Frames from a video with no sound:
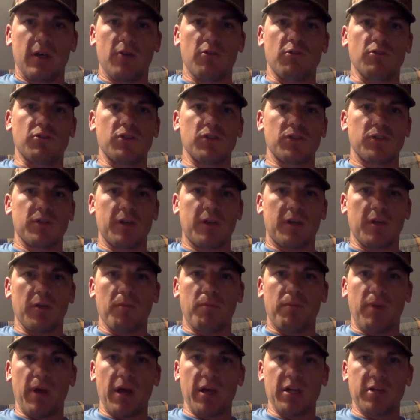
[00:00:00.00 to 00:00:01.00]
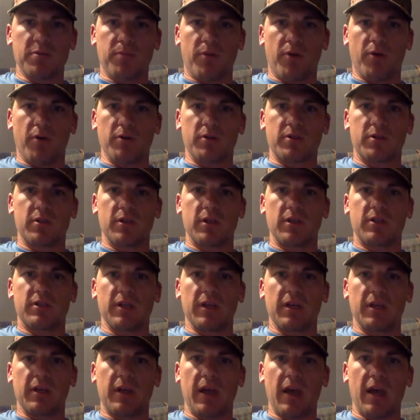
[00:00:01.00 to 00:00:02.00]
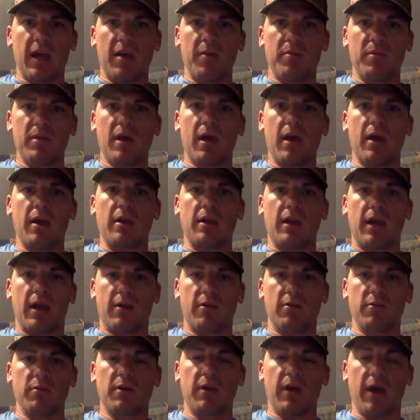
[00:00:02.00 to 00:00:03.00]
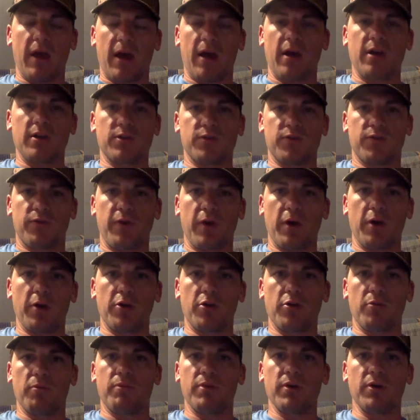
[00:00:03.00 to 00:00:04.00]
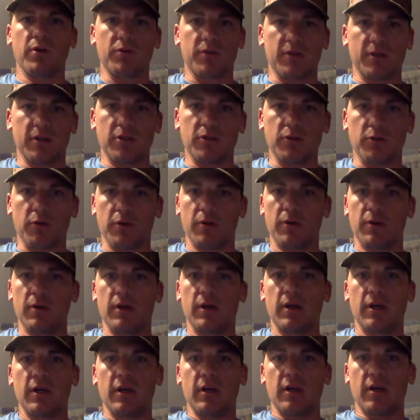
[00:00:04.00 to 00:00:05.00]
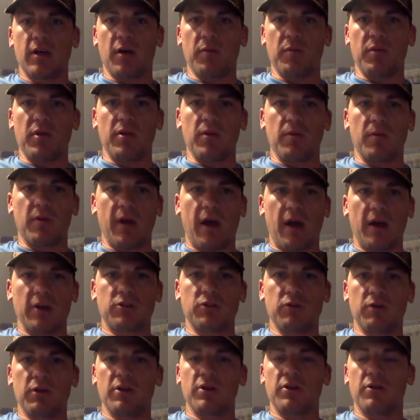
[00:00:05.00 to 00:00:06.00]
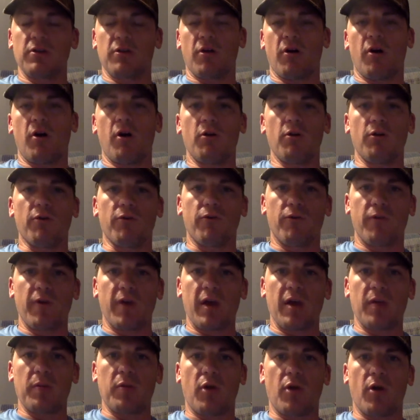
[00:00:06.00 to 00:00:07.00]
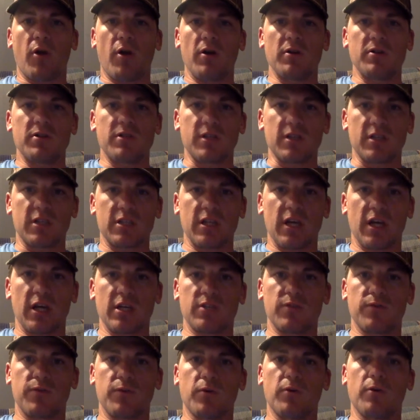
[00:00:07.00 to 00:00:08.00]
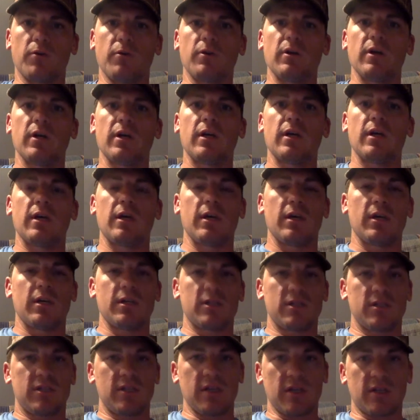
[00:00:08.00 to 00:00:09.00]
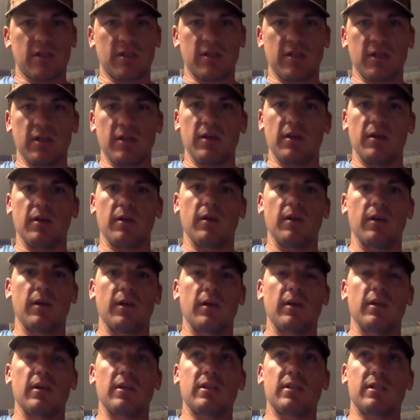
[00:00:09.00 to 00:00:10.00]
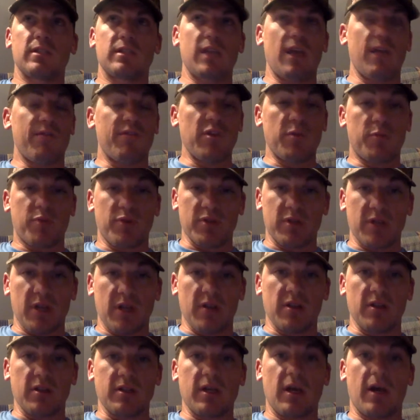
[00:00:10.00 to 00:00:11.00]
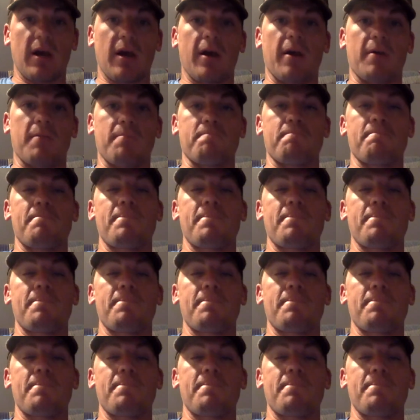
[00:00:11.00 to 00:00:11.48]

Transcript: Just like in baseball, it's a game that inherently has failure built into it. I mean, guys who get into the Hall of Fame are unsuccessful 60, 70% of the time.